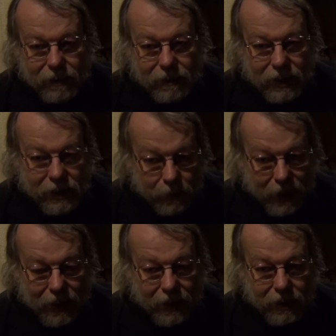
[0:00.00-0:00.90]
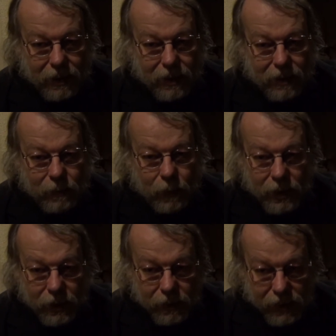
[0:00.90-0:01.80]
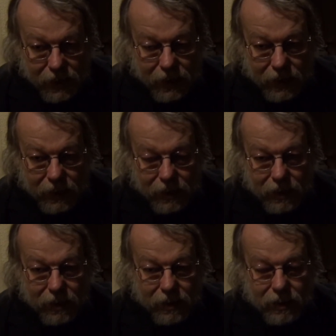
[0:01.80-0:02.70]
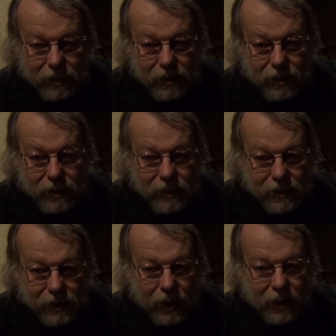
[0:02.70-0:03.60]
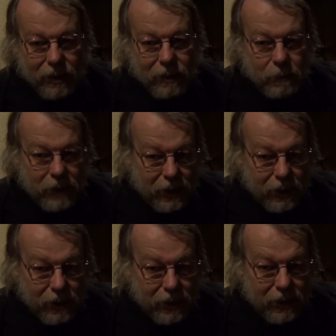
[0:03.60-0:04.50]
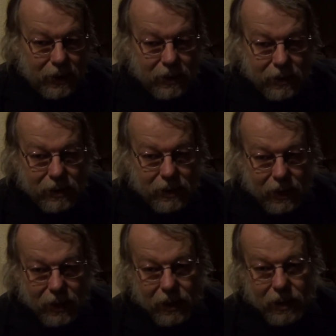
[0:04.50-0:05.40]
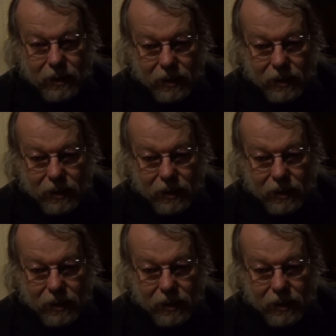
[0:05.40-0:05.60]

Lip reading: Vegematic, what you see is not me. It is a